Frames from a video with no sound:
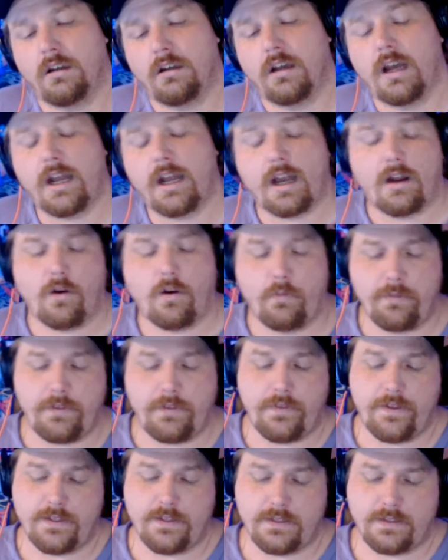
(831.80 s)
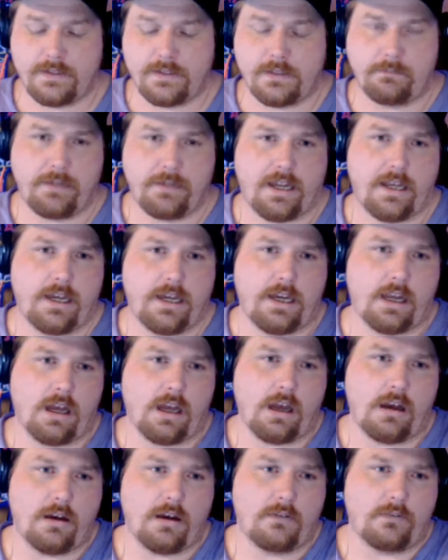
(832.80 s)
And I hope that this is the beginning
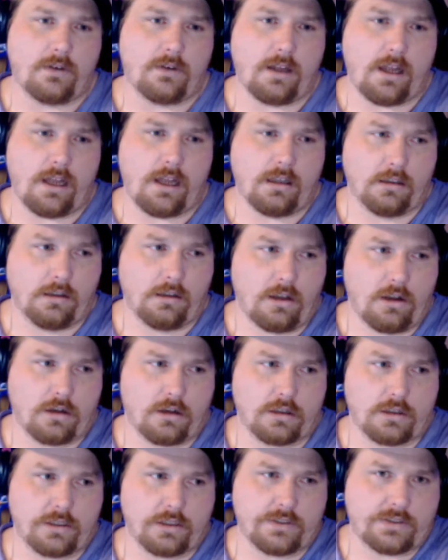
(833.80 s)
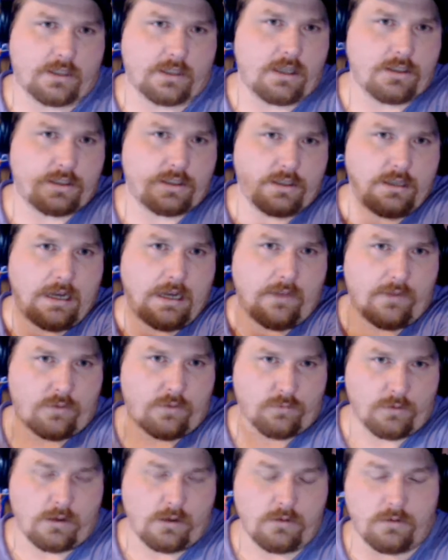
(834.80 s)
of a longer discussion down the
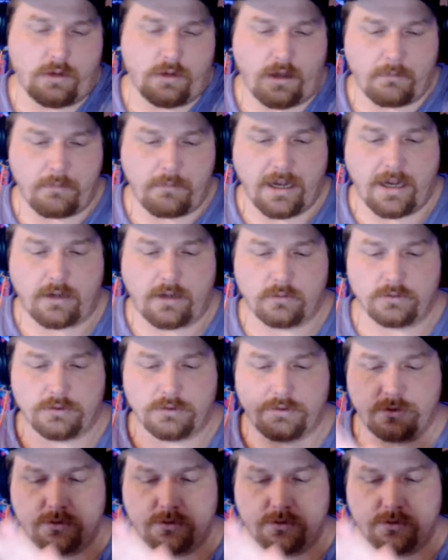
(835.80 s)
road about